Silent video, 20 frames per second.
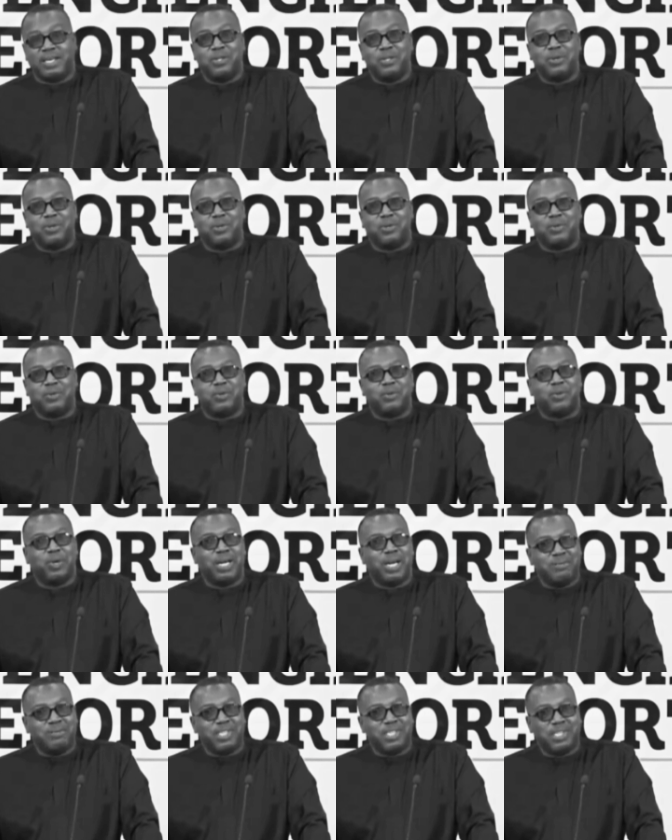And, and I tell
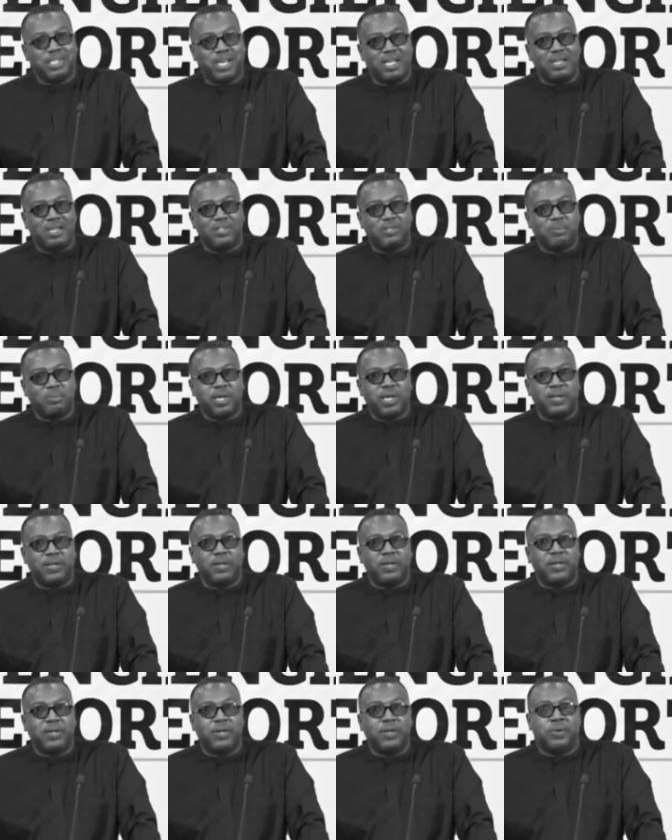you, we love the
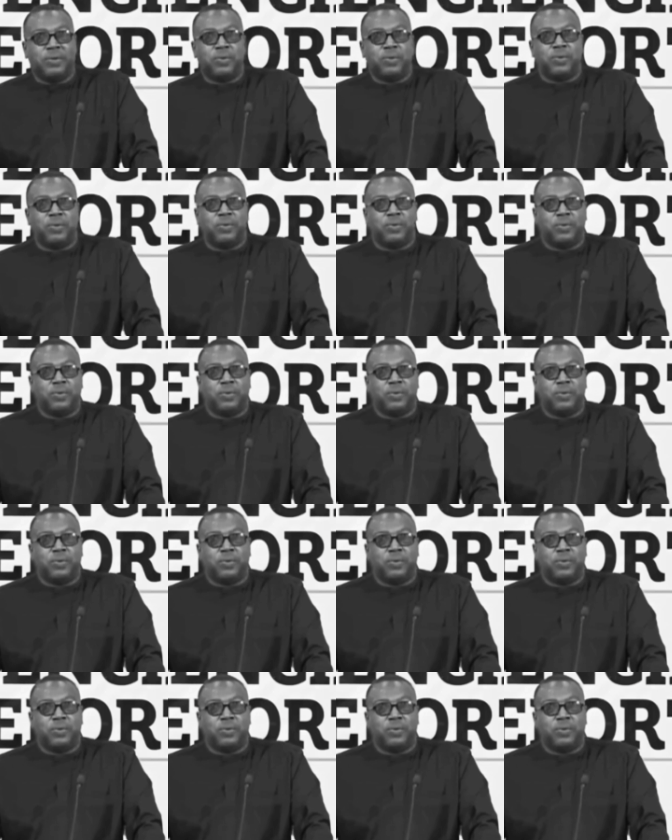Chinese, but